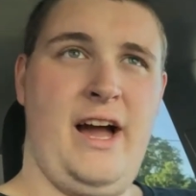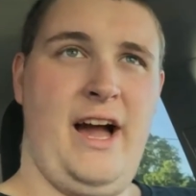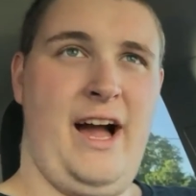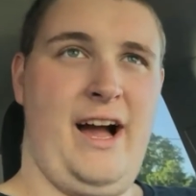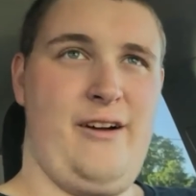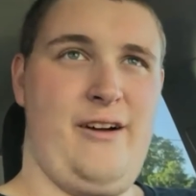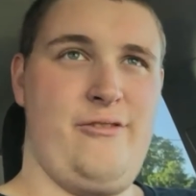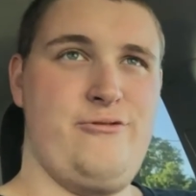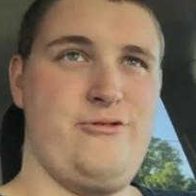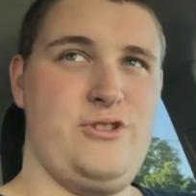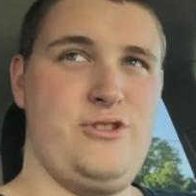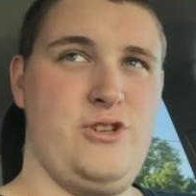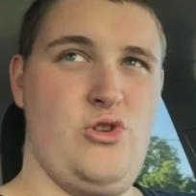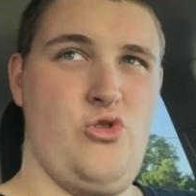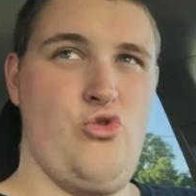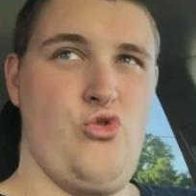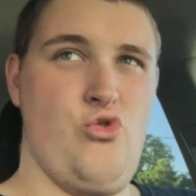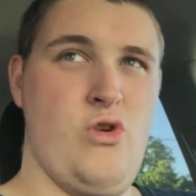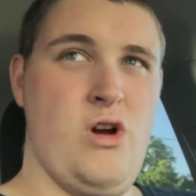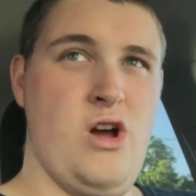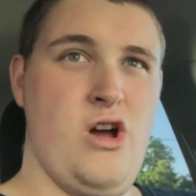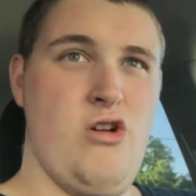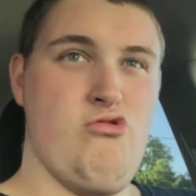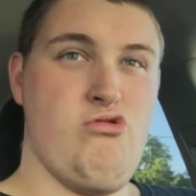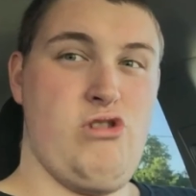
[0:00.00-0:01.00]
have
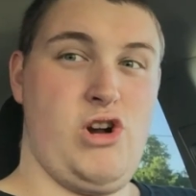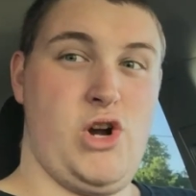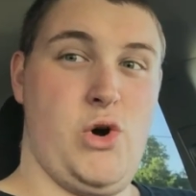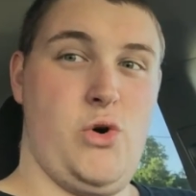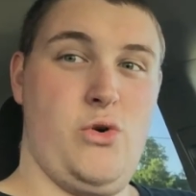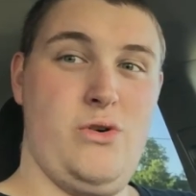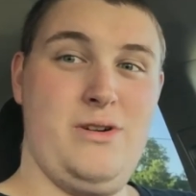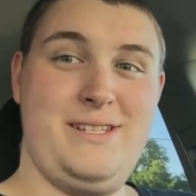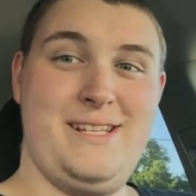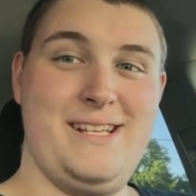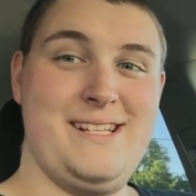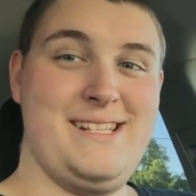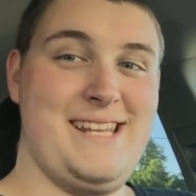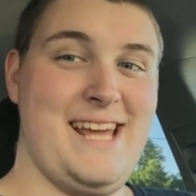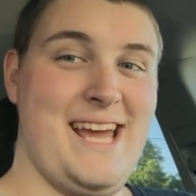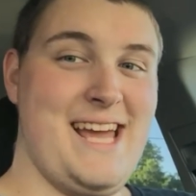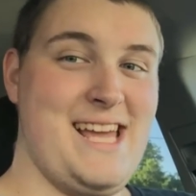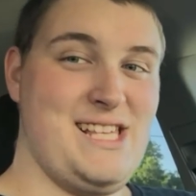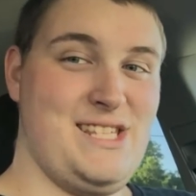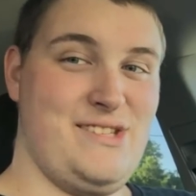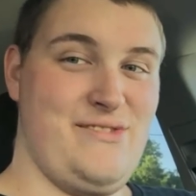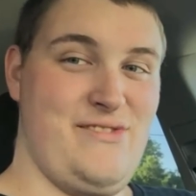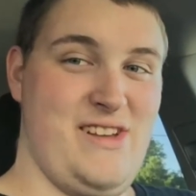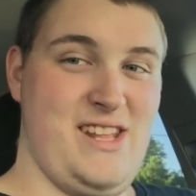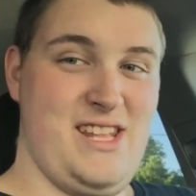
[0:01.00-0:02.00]
to record
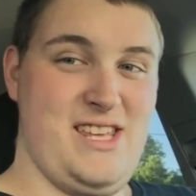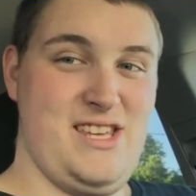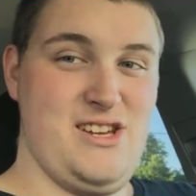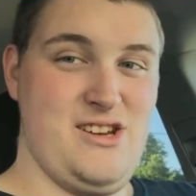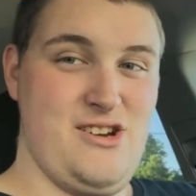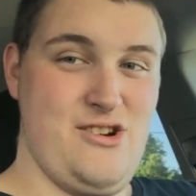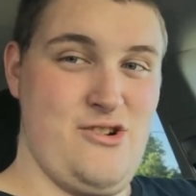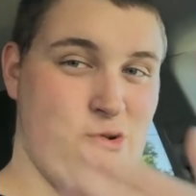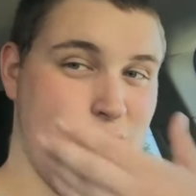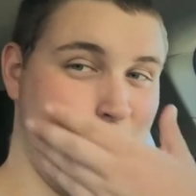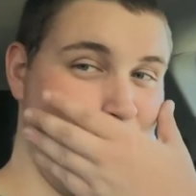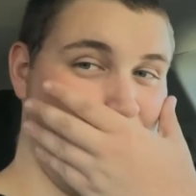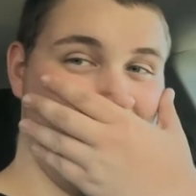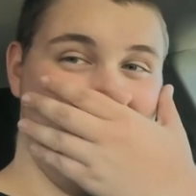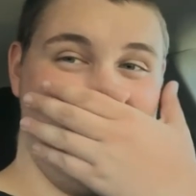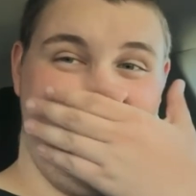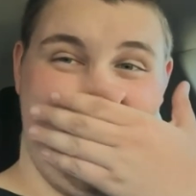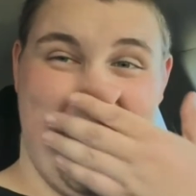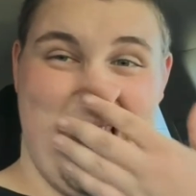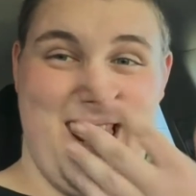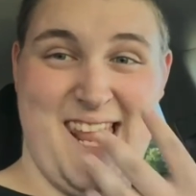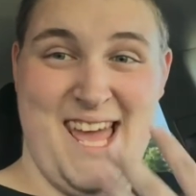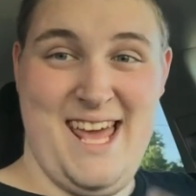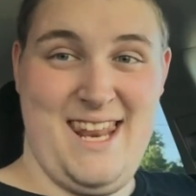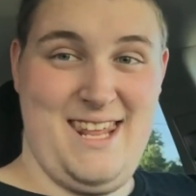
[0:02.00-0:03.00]
today's video,
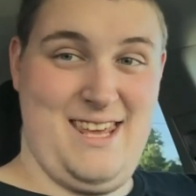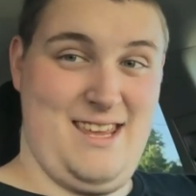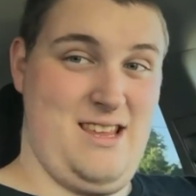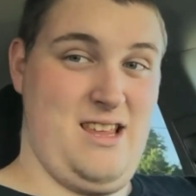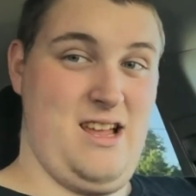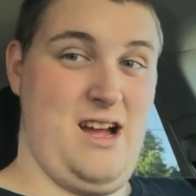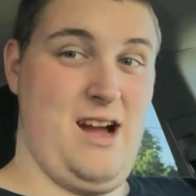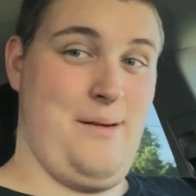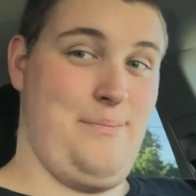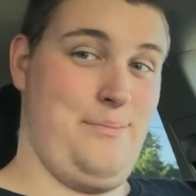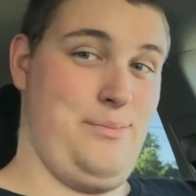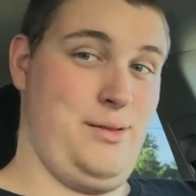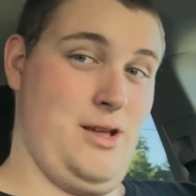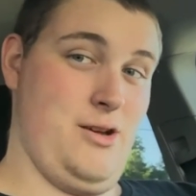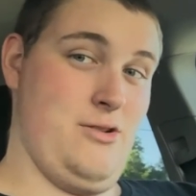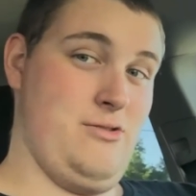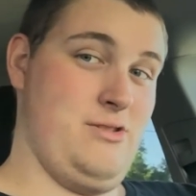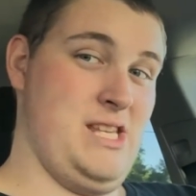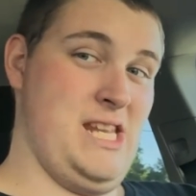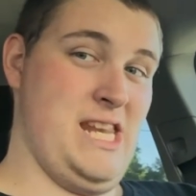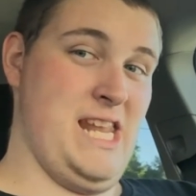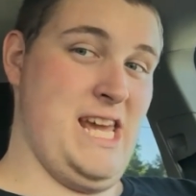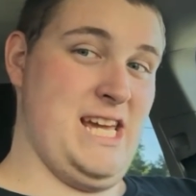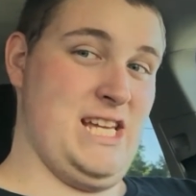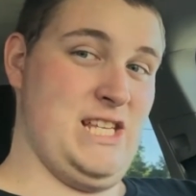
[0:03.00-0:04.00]
then edit and
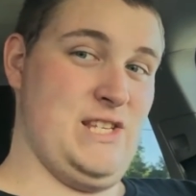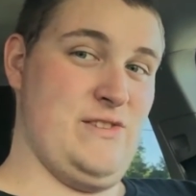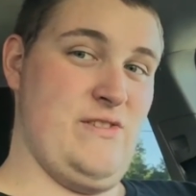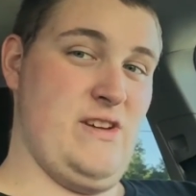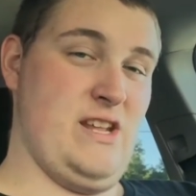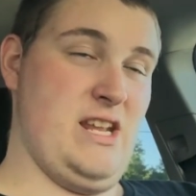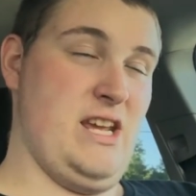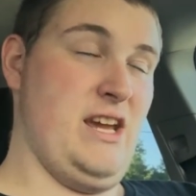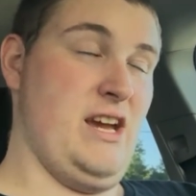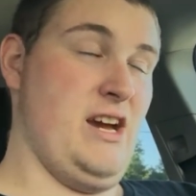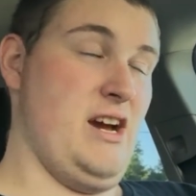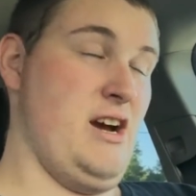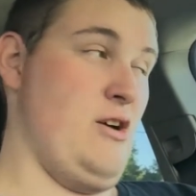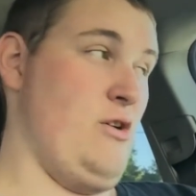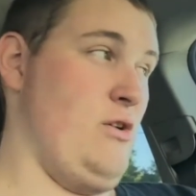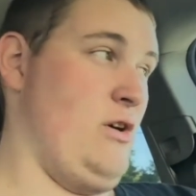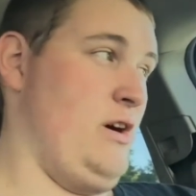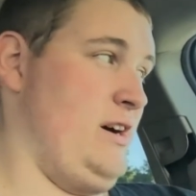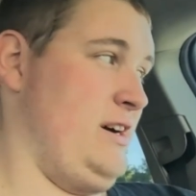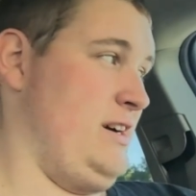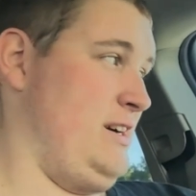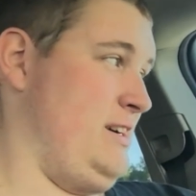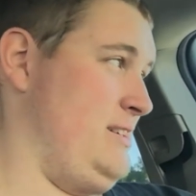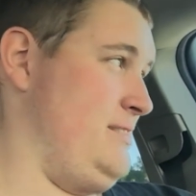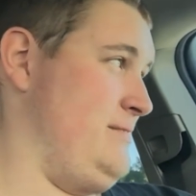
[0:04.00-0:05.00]
upload today's
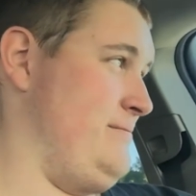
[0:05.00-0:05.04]
video.